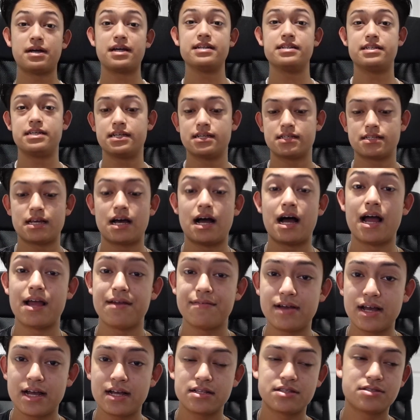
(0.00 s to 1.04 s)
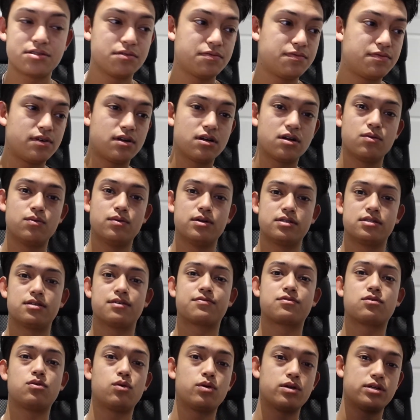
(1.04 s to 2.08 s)
ideas I've had so far was,
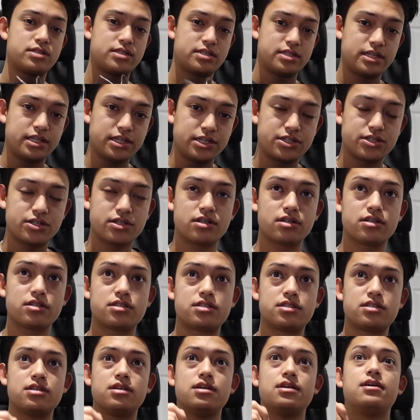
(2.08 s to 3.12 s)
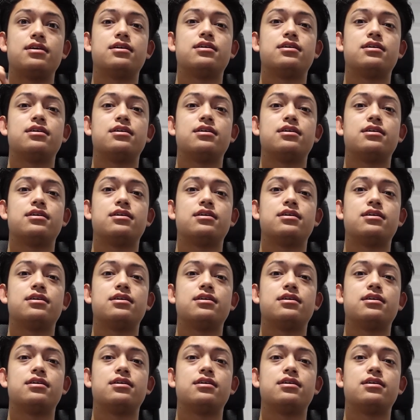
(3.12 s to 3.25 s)
of course, t-shirts,